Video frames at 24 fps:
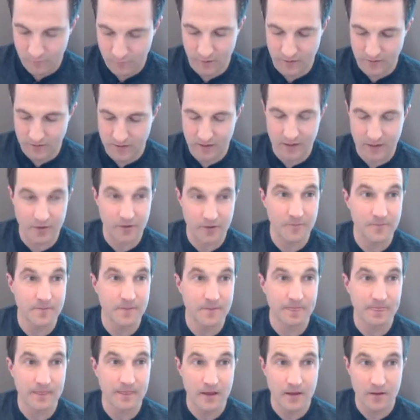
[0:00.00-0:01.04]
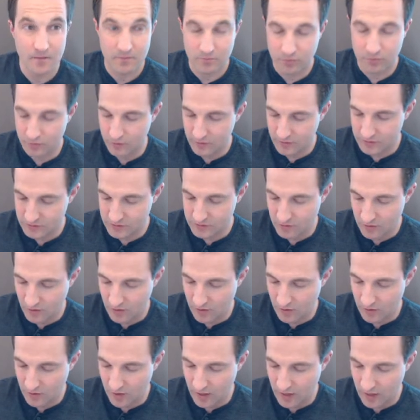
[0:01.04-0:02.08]
Right there, plus
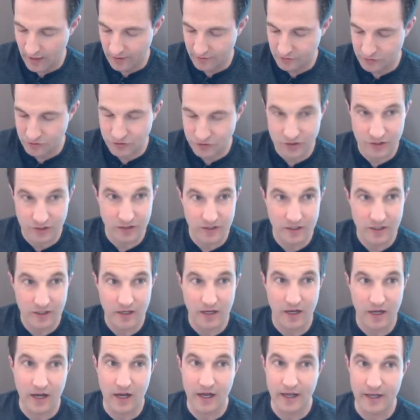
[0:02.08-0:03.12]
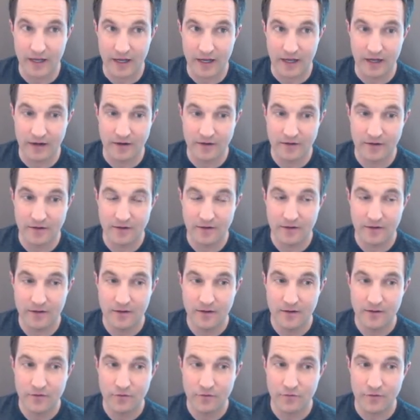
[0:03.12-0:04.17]
our hydrogen ion.
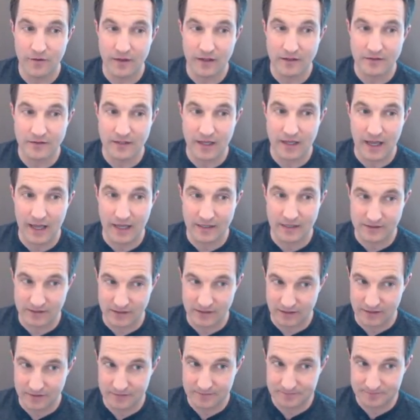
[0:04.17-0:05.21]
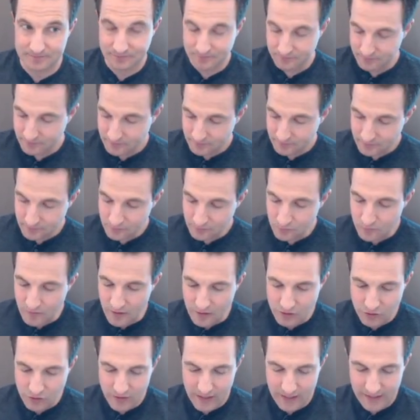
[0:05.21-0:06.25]
Fantastic.
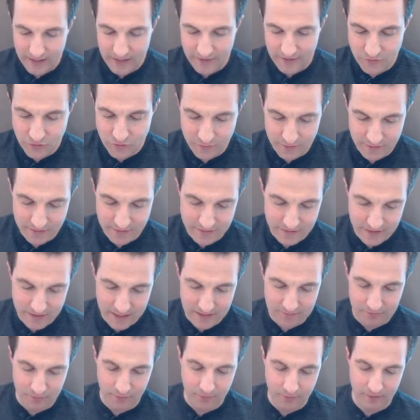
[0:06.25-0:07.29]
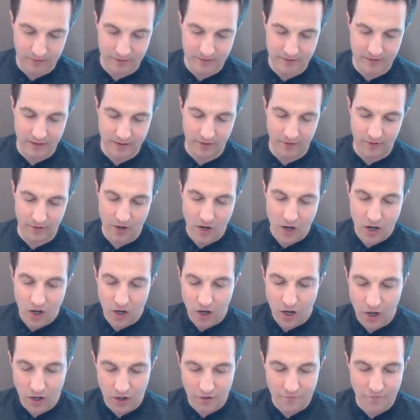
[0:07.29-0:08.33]
So that gives you an example right there
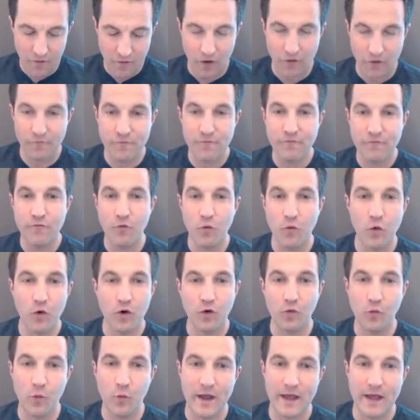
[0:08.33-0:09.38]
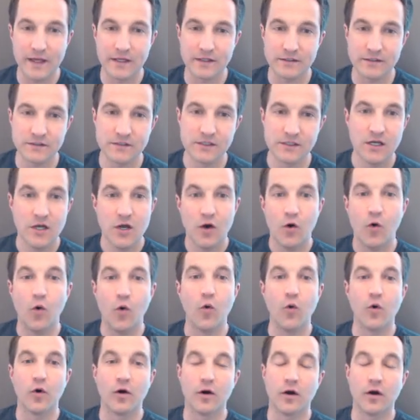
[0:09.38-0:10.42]
of our 4 ways
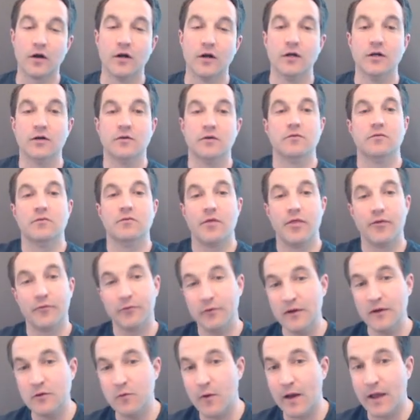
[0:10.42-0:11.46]
or 3